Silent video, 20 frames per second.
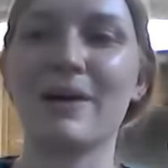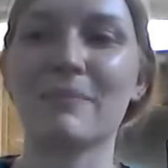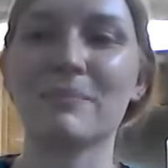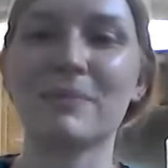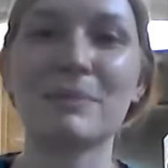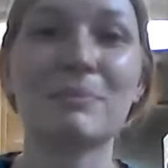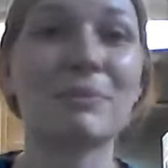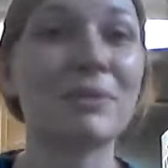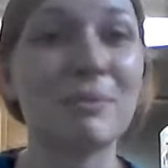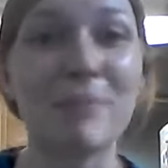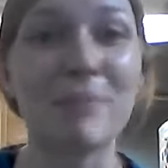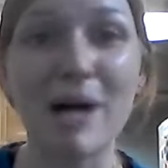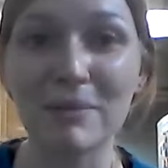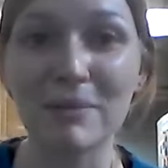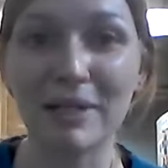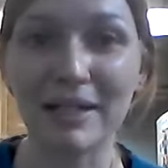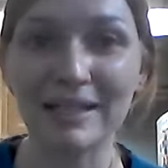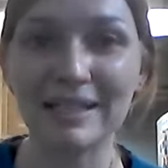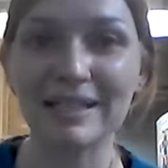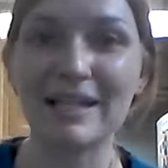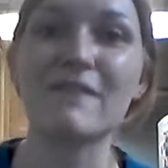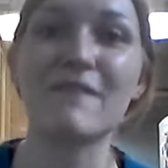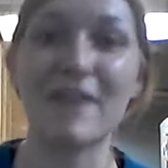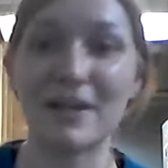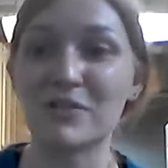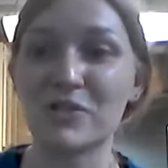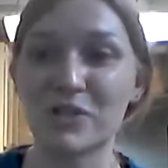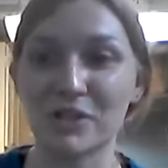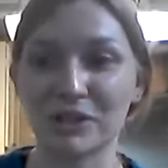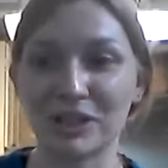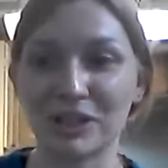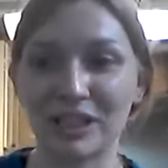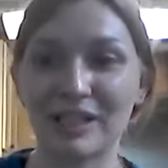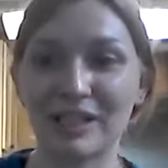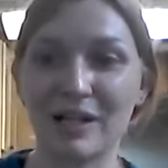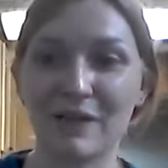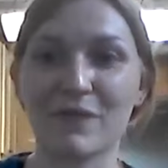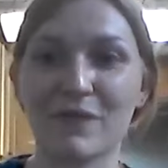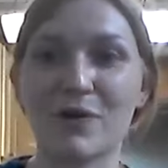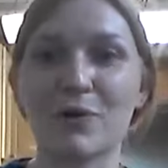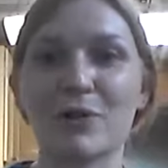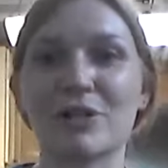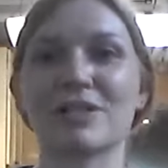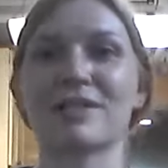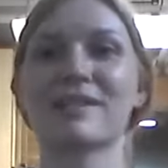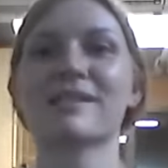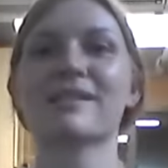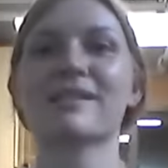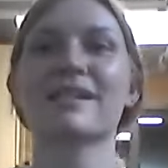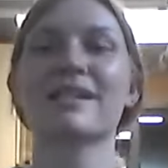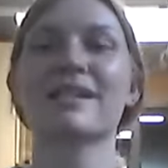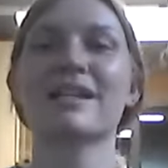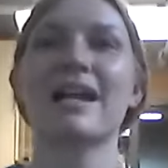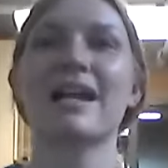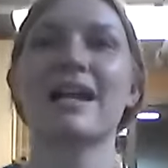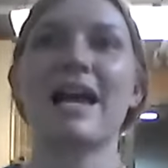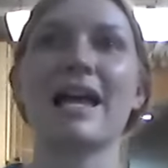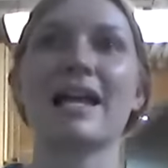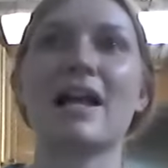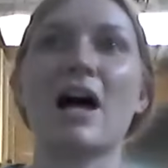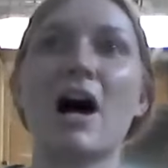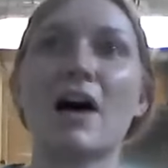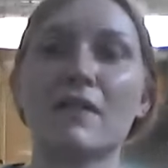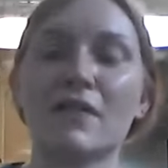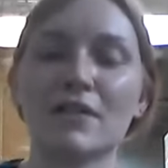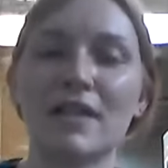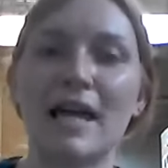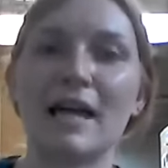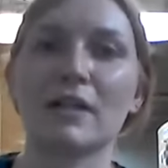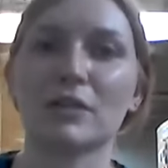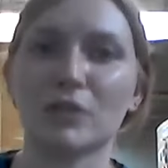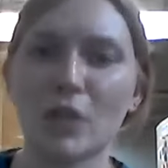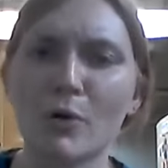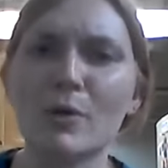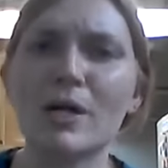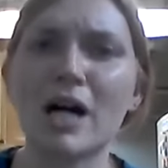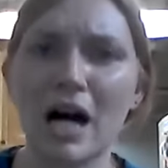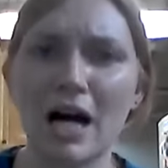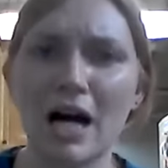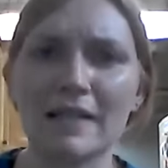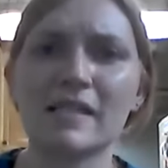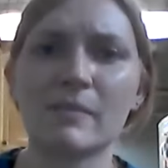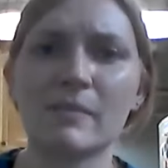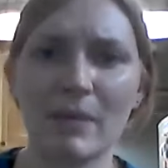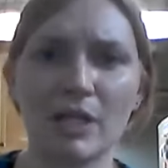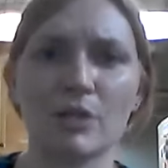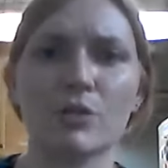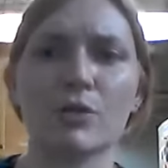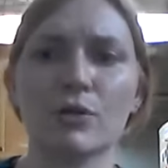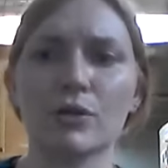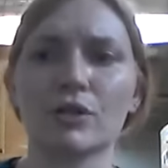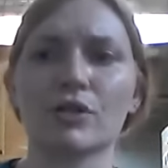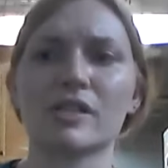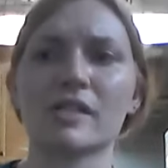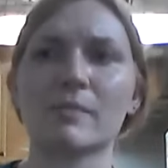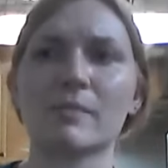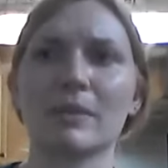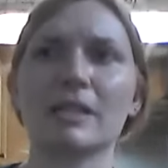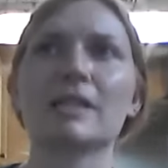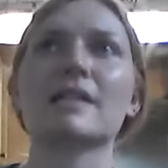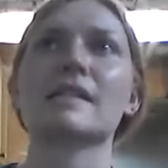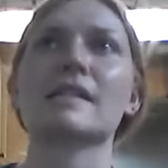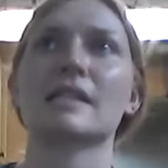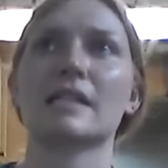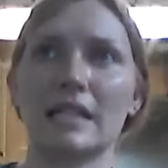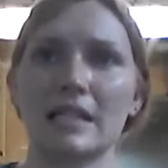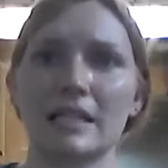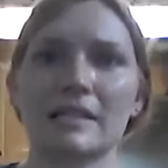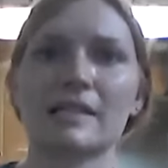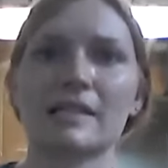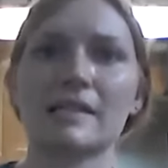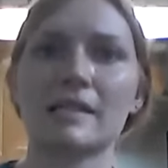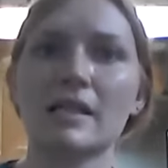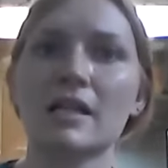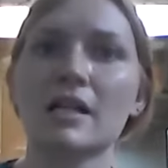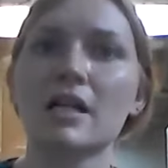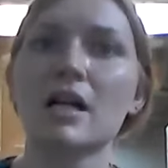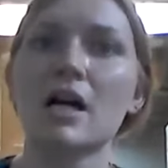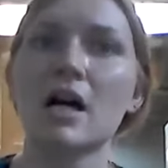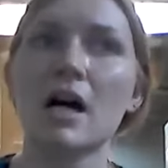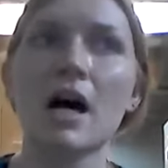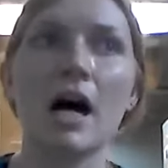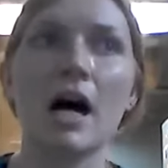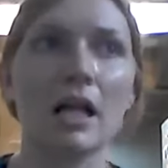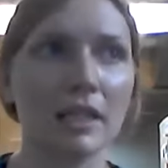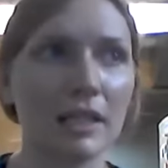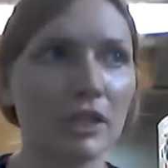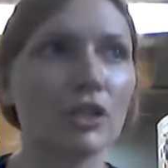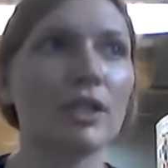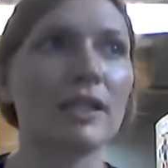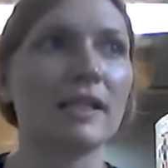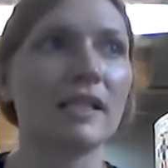people in the public eventually, of course, and offer that low cost spay neuters, because it is a little